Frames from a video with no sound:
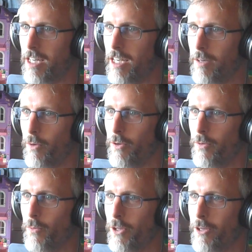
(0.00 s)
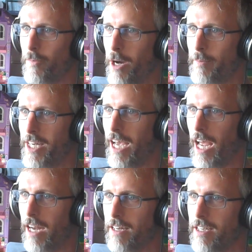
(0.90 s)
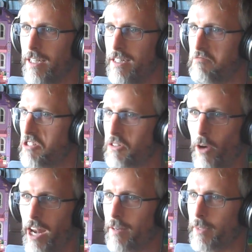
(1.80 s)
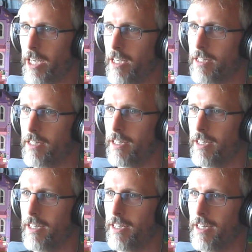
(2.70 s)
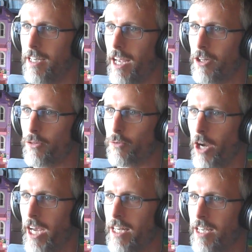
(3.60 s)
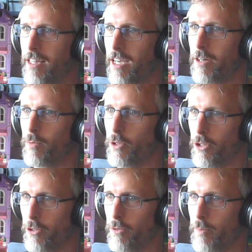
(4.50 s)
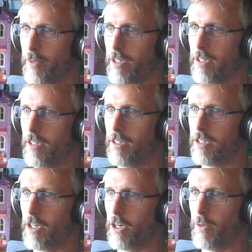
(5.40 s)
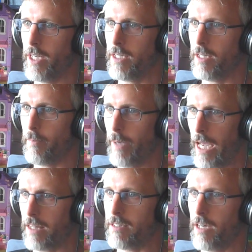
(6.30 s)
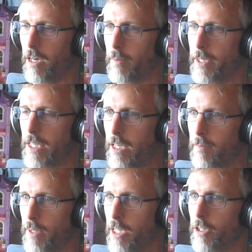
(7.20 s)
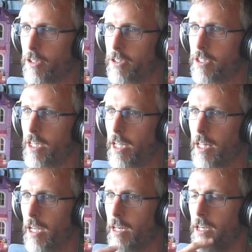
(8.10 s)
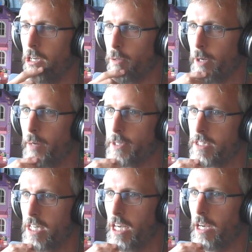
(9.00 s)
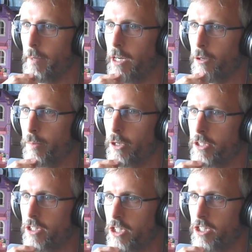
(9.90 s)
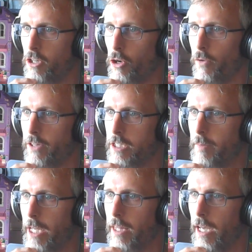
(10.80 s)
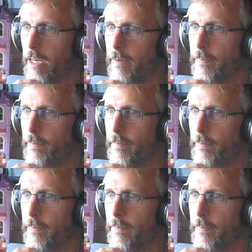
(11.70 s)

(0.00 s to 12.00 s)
City with your mom and dad, just randomly. And you're raiding their room to go into the bathtub and get beers, and your mom is sneaking them in her purse, and she's nervous about that.